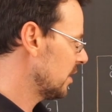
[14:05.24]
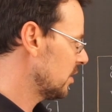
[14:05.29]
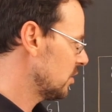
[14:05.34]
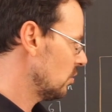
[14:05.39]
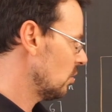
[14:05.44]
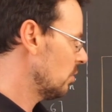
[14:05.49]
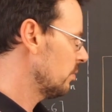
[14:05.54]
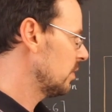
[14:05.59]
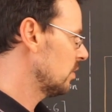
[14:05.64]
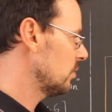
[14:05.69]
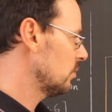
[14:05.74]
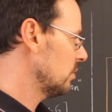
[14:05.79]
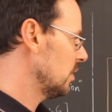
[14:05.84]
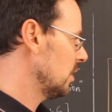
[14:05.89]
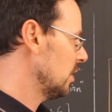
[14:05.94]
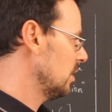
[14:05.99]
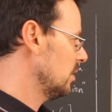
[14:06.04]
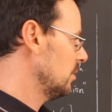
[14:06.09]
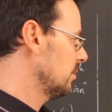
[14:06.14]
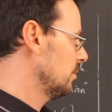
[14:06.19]

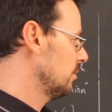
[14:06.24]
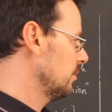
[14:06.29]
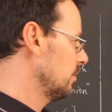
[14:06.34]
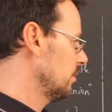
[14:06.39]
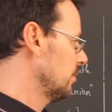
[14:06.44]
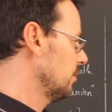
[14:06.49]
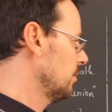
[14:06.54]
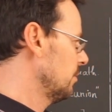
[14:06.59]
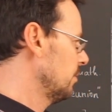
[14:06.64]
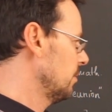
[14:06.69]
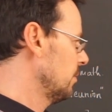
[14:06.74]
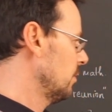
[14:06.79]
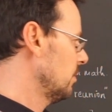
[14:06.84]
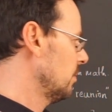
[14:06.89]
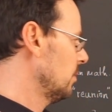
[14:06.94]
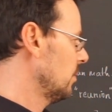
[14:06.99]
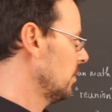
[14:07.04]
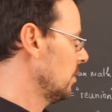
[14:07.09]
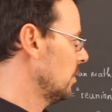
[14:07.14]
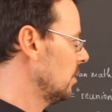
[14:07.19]
geometry,
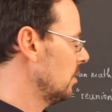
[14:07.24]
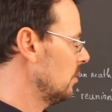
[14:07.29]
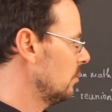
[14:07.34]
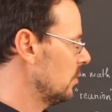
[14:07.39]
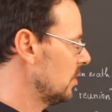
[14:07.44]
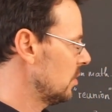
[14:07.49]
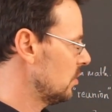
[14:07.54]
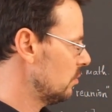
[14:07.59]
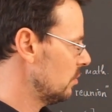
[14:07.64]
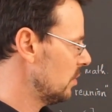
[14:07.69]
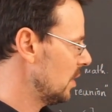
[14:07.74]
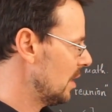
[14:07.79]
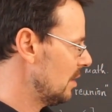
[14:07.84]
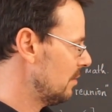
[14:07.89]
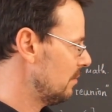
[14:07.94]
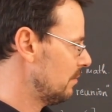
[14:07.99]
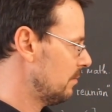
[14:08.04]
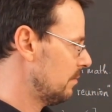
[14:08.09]
in which we have